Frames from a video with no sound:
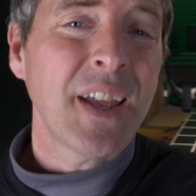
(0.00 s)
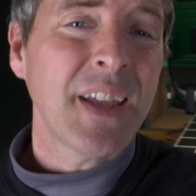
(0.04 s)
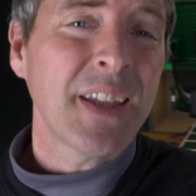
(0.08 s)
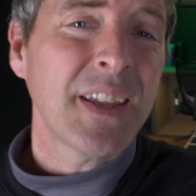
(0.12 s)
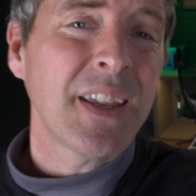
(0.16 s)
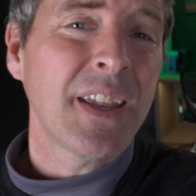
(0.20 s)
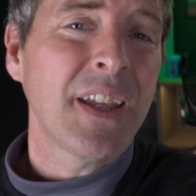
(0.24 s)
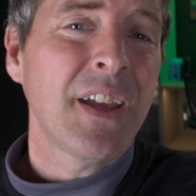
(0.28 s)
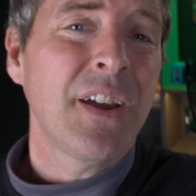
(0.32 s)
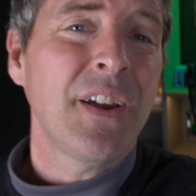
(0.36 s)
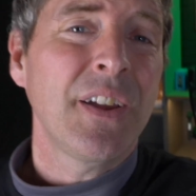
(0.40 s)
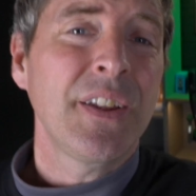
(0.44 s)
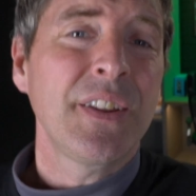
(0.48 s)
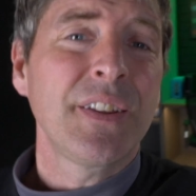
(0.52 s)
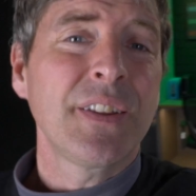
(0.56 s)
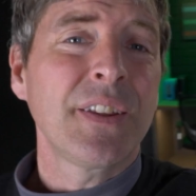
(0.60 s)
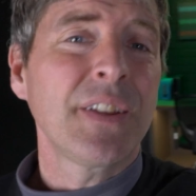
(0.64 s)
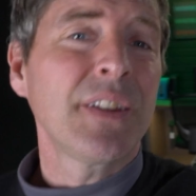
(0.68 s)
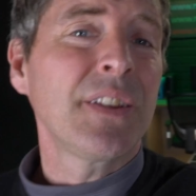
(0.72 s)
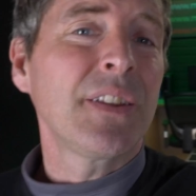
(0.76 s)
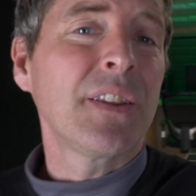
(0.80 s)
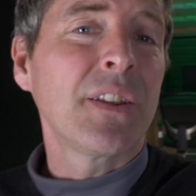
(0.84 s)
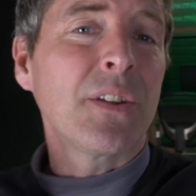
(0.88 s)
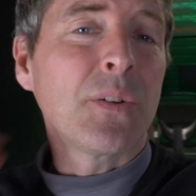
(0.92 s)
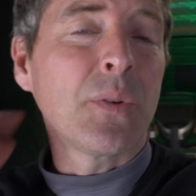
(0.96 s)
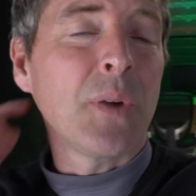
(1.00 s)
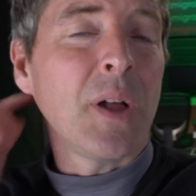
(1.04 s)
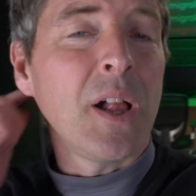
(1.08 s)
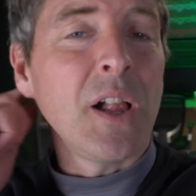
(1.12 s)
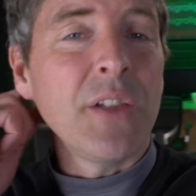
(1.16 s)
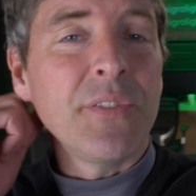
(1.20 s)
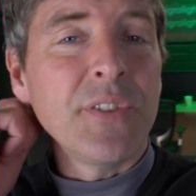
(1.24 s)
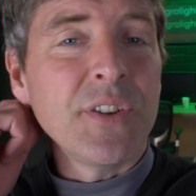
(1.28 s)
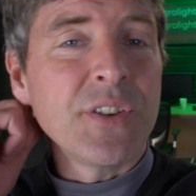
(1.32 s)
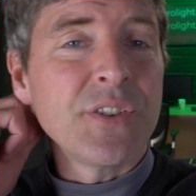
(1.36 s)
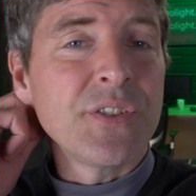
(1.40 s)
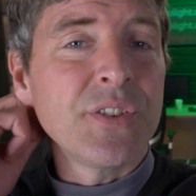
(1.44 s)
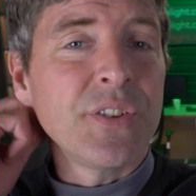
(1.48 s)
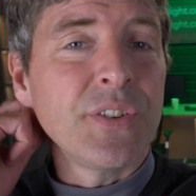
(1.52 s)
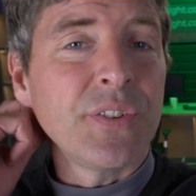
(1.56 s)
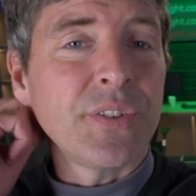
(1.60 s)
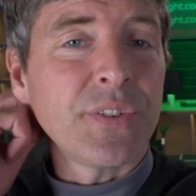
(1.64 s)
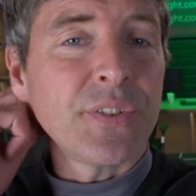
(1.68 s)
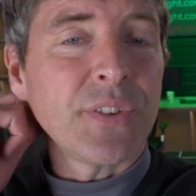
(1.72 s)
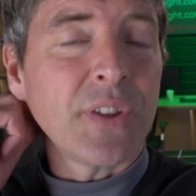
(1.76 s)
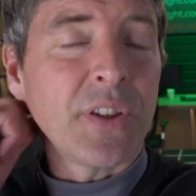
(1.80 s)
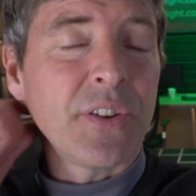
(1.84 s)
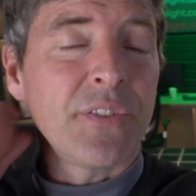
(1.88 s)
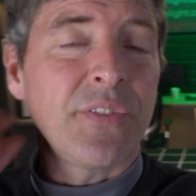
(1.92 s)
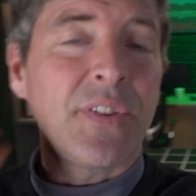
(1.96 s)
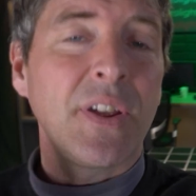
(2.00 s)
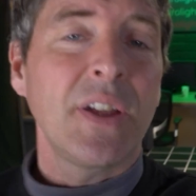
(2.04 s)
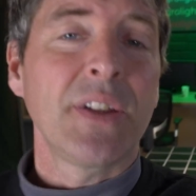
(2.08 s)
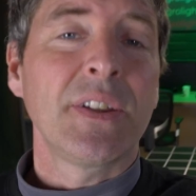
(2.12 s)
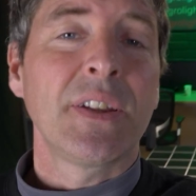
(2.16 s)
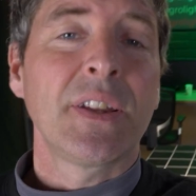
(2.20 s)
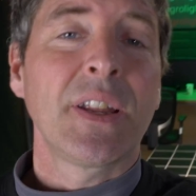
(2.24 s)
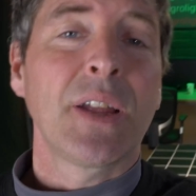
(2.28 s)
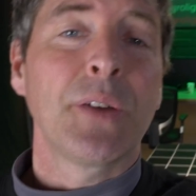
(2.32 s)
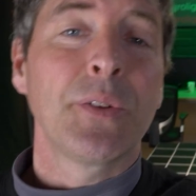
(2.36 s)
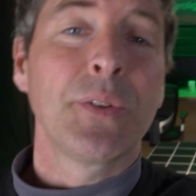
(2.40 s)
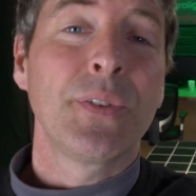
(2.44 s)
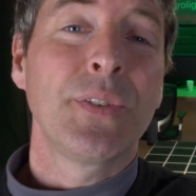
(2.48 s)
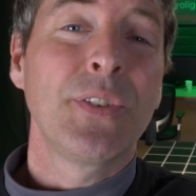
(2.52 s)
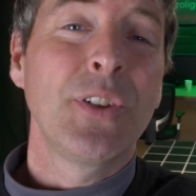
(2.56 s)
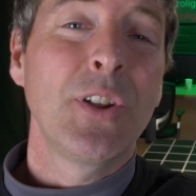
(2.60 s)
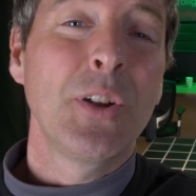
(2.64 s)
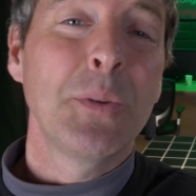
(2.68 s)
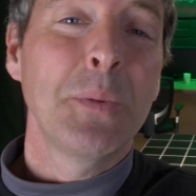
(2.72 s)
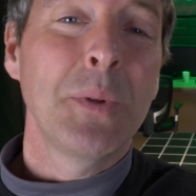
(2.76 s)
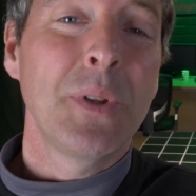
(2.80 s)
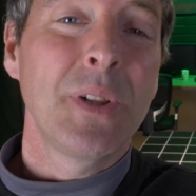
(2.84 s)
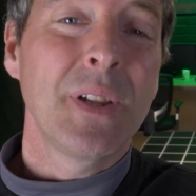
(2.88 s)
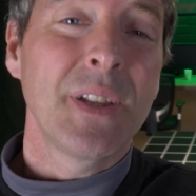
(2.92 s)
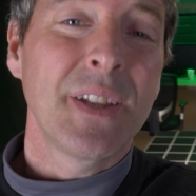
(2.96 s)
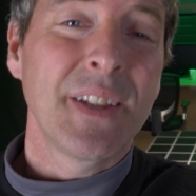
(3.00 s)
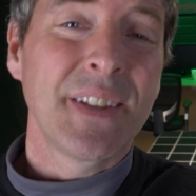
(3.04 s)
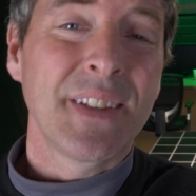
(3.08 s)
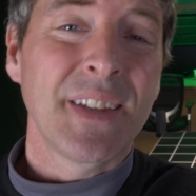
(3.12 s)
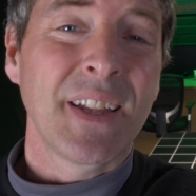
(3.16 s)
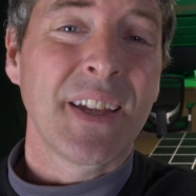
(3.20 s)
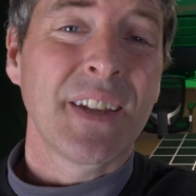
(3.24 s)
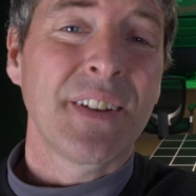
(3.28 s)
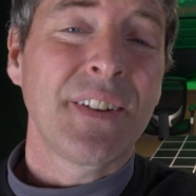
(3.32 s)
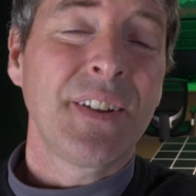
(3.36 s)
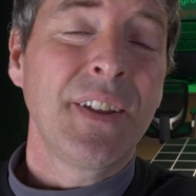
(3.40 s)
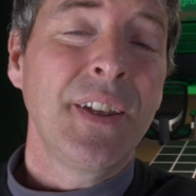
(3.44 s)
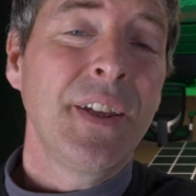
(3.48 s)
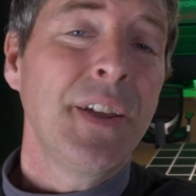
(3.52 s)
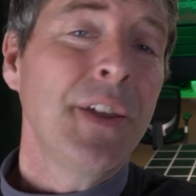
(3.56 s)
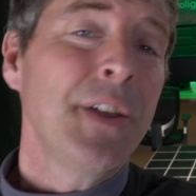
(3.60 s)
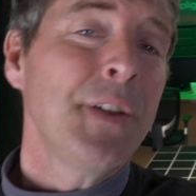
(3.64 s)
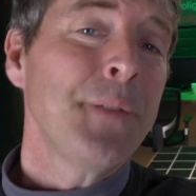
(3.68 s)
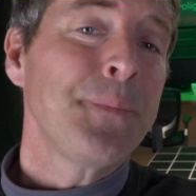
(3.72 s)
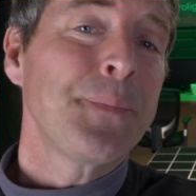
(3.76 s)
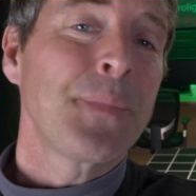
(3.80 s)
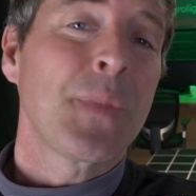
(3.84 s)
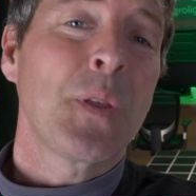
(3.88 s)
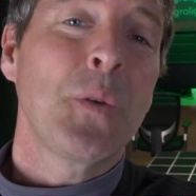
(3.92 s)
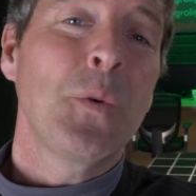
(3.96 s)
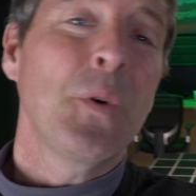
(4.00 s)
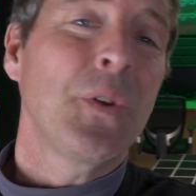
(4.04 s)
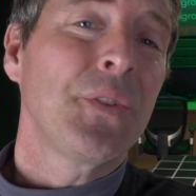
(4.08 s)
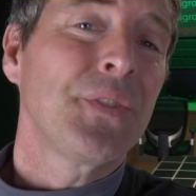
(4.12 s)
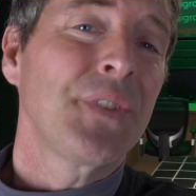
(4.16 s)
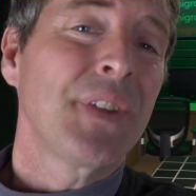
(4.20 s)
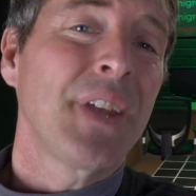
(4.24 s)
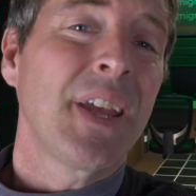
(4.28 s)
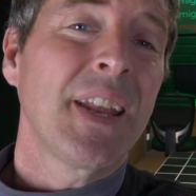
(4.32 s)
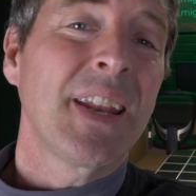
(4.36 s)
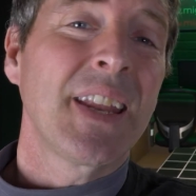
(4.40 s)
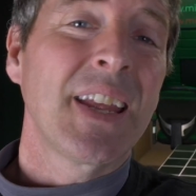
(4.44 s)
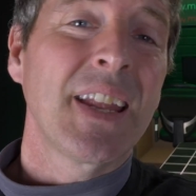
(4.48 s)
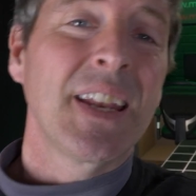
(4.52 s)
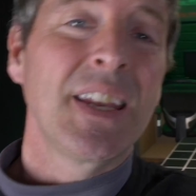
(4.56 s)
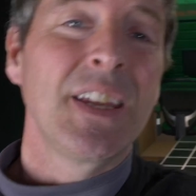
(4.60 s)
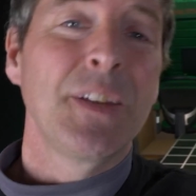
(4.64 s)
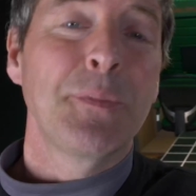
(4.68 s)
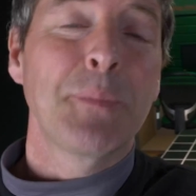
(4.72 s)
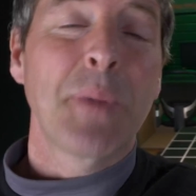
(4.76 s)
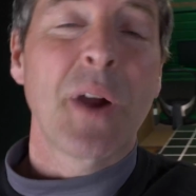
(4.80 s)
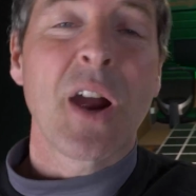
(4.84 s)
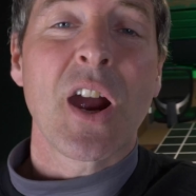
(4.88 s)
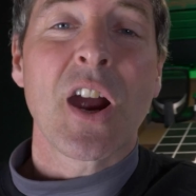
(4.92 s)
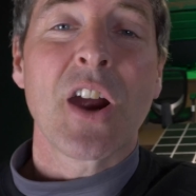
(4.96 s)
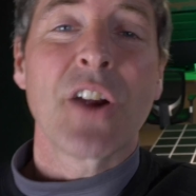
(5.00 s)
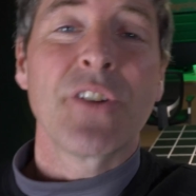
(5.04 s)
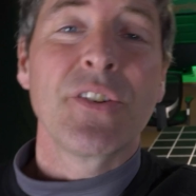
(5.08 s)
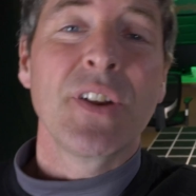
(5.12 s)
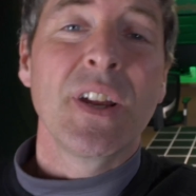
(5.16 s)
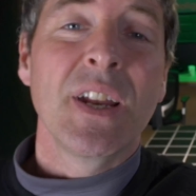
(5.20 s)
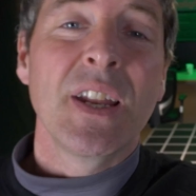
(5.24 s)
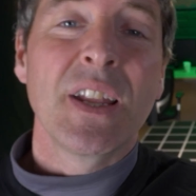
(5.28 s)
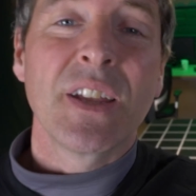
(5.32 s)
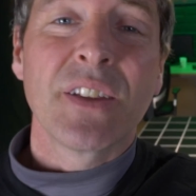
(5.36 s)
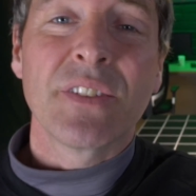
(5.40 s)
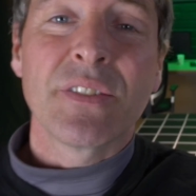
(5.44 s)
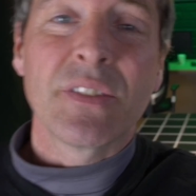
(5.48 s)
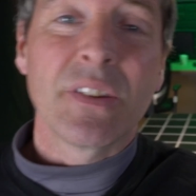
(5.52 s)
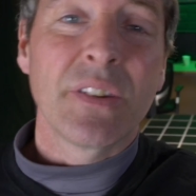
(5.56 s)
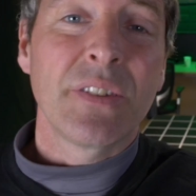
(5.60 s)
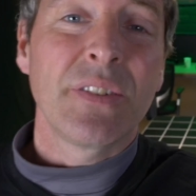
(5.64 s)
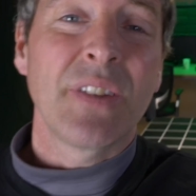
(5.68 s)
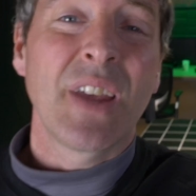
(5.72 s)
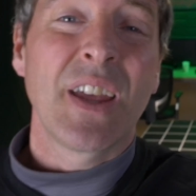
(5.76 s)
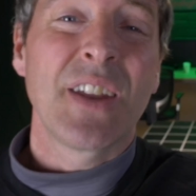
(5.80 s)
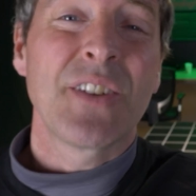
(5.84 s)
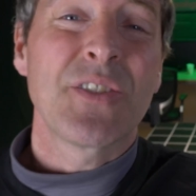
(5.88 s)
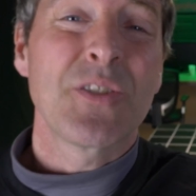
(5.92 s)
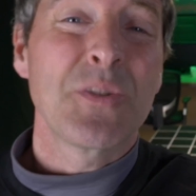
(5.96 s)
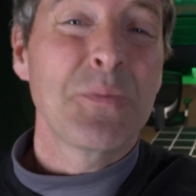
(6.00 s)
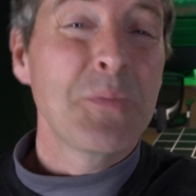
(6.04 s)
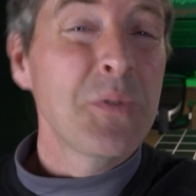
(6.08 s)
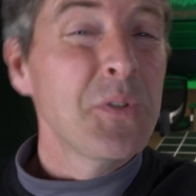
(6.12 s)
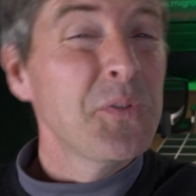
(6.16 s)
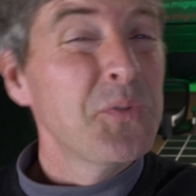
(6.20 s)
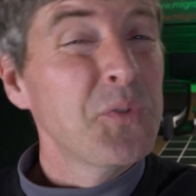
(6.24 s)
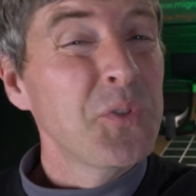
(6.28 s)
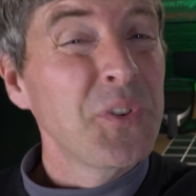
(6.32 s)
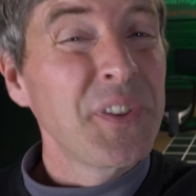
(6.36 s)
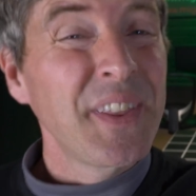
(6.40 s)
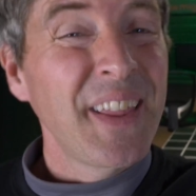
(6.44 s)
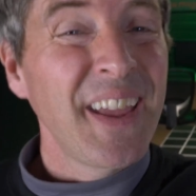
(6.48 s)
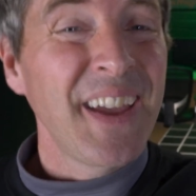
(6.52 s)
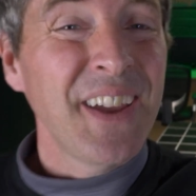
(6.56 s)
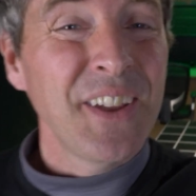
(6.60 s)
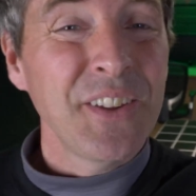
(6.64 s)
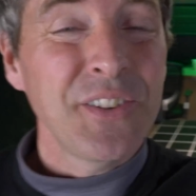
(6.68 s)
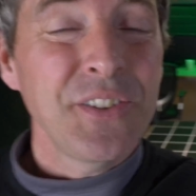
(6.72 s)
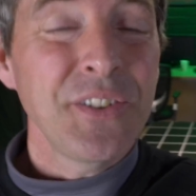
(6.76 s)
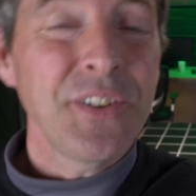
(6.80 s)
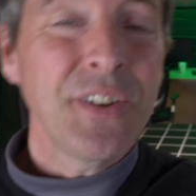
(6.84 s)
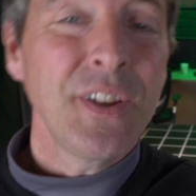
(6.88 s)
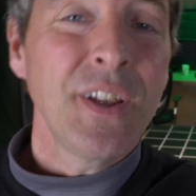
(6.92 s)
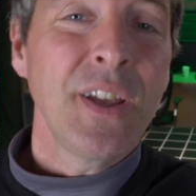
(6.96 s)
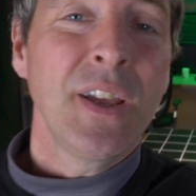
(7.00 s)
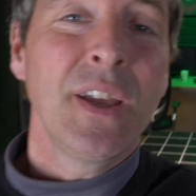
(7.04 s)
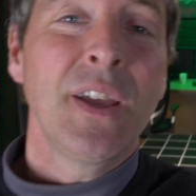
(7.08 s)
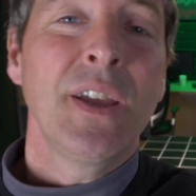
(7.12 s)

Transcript: hanging height, the 12 inches, and found that that was suitable in that it wasn't getting any PAR readings in the center above 1000.